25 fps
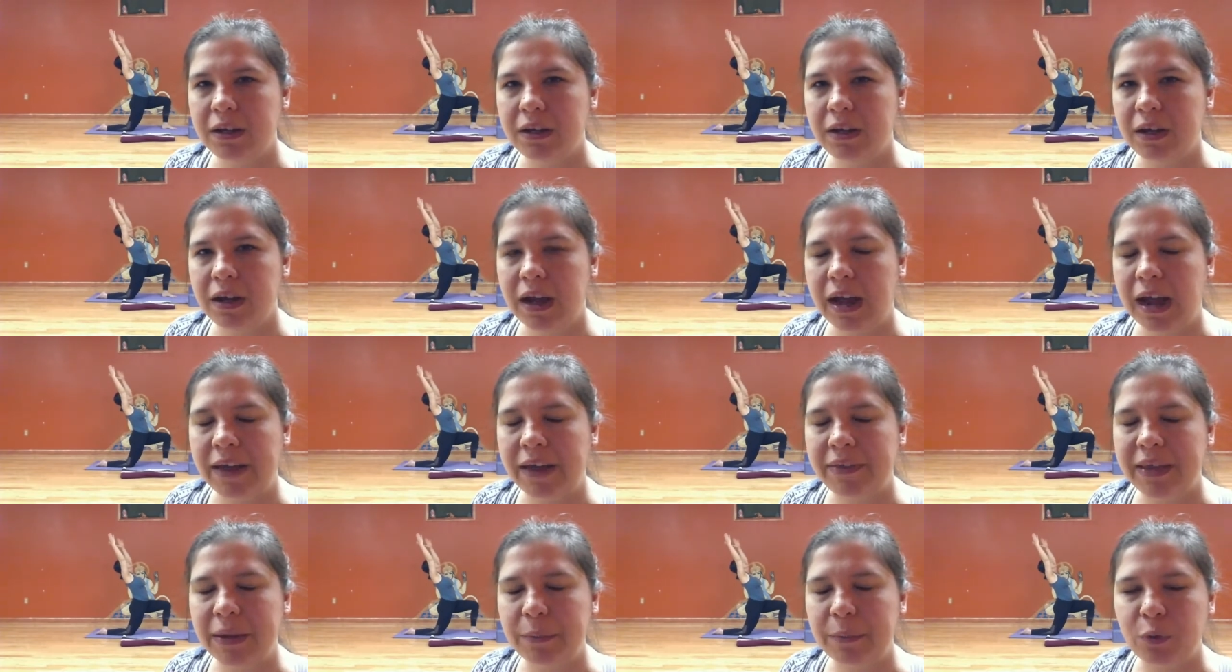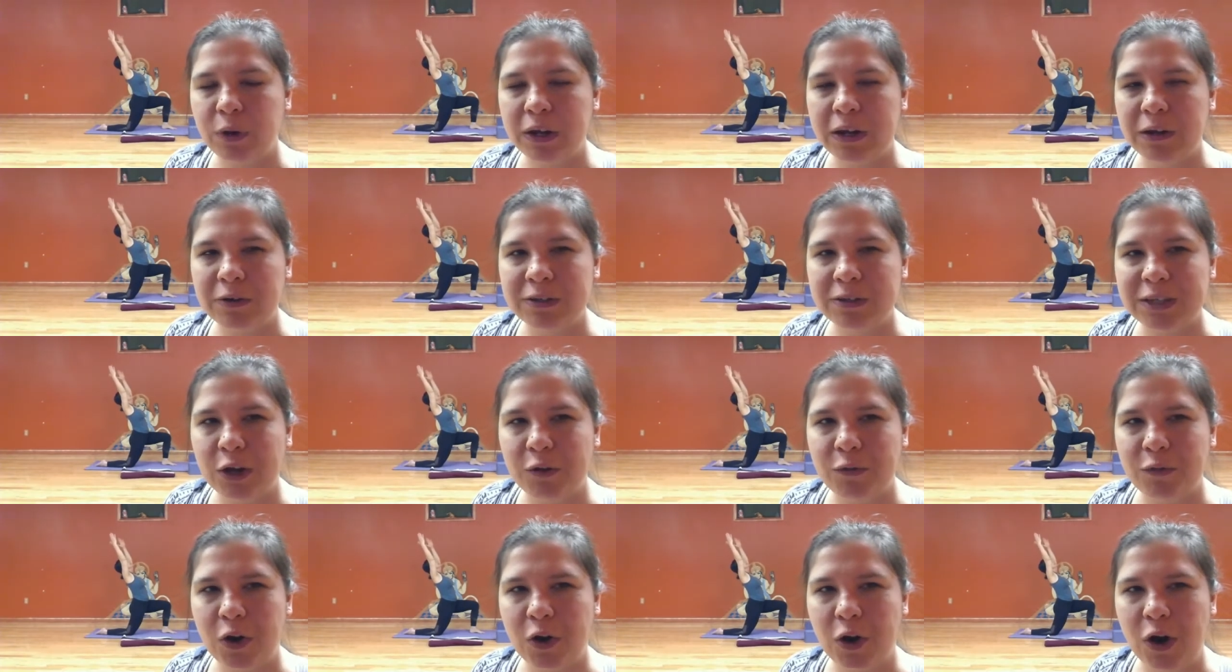And then bring
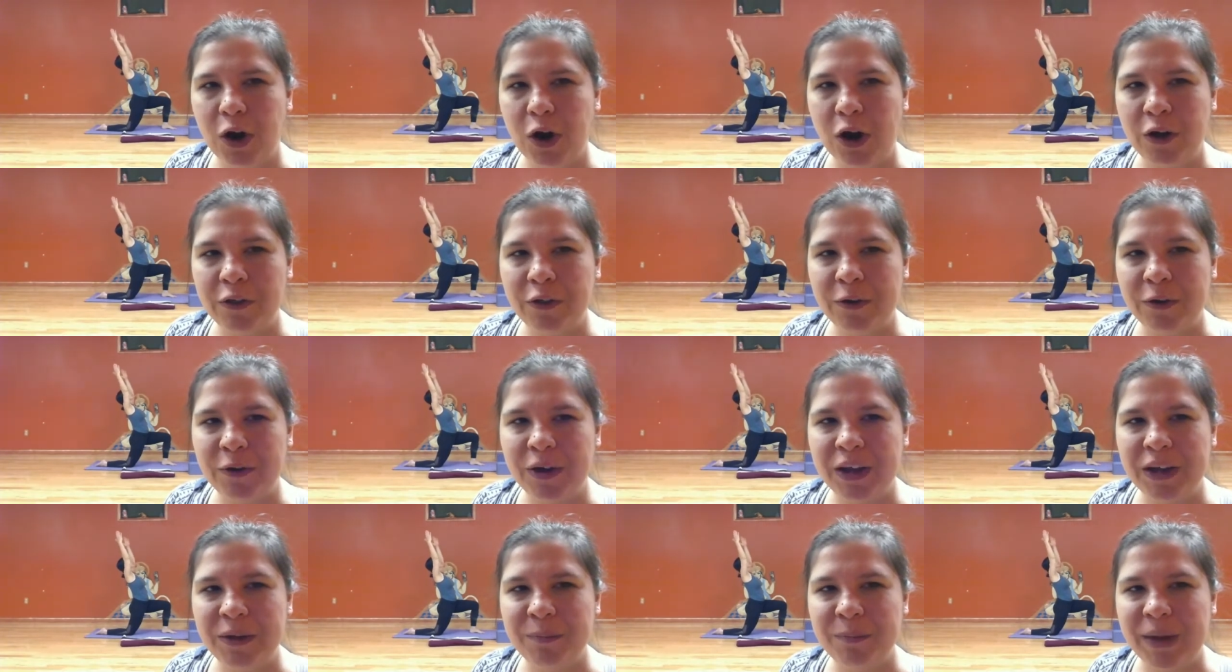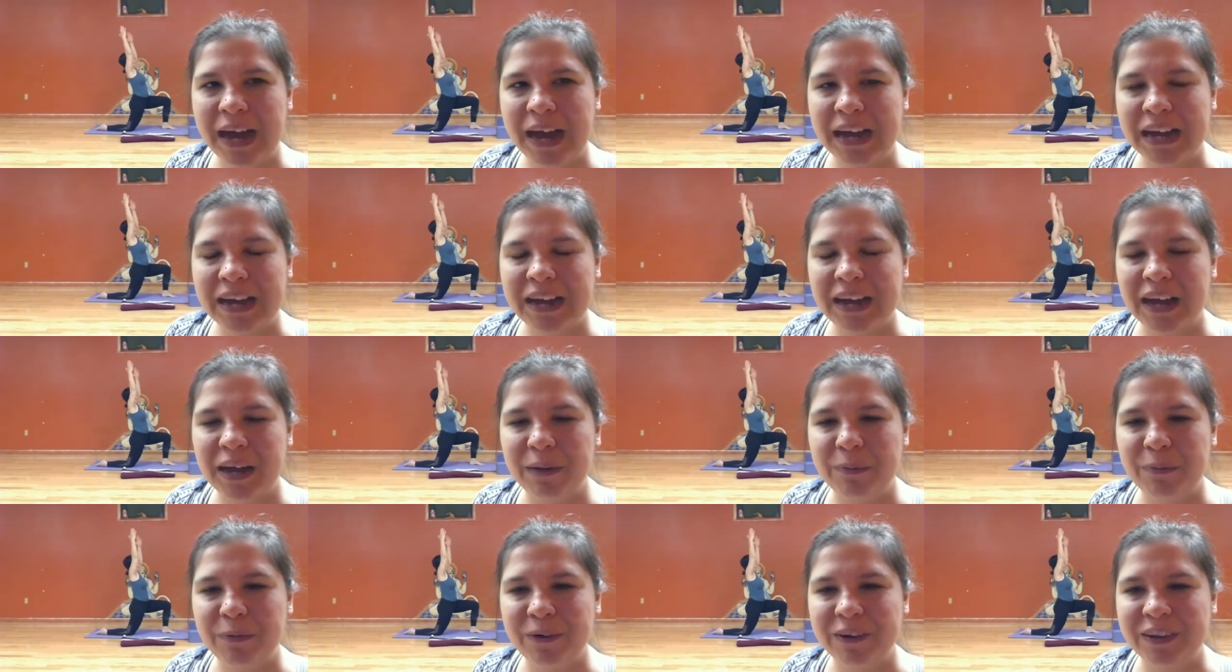yourself all the way back
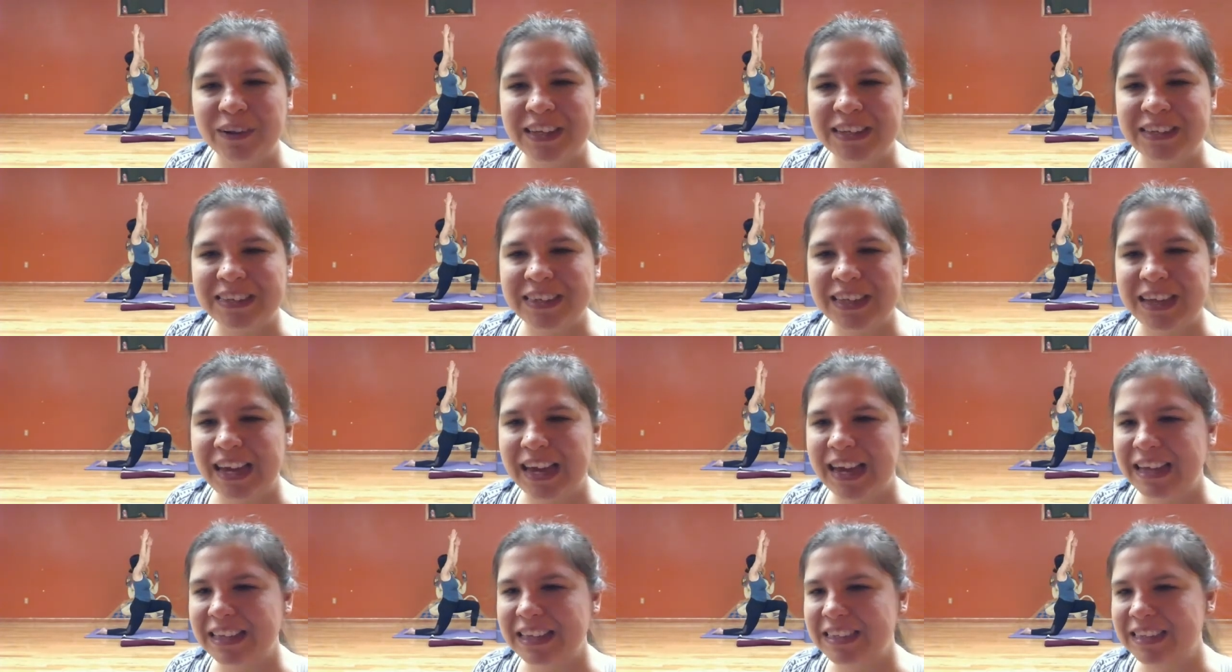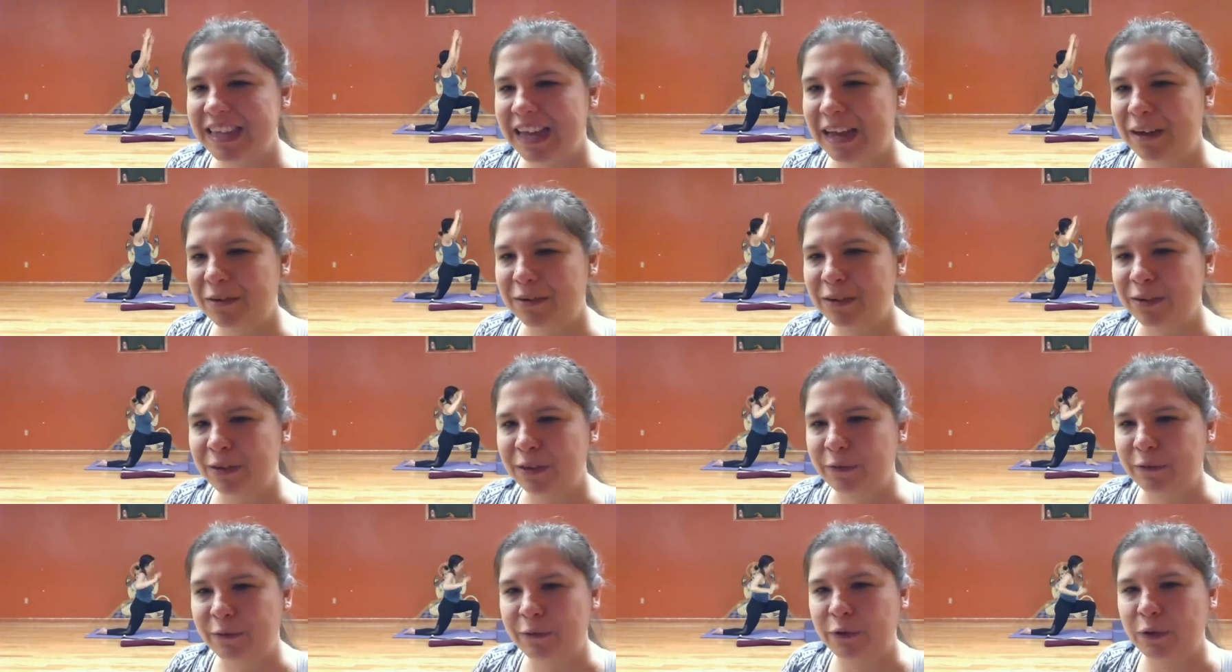up. Release the hands down to
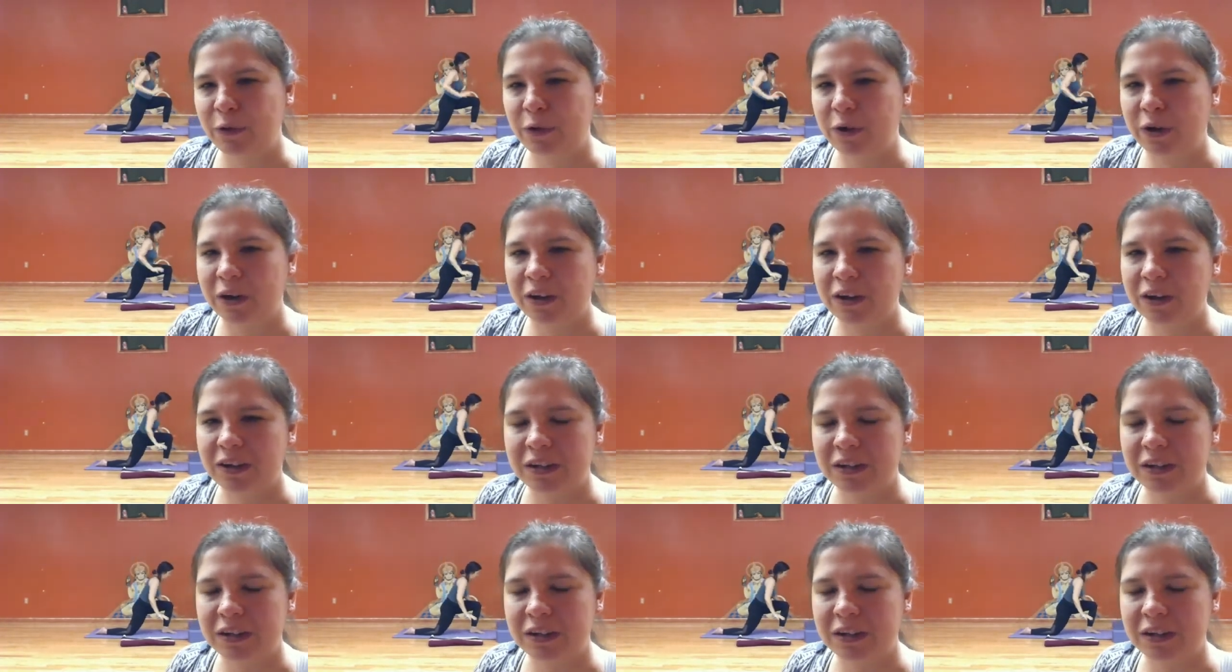the floor.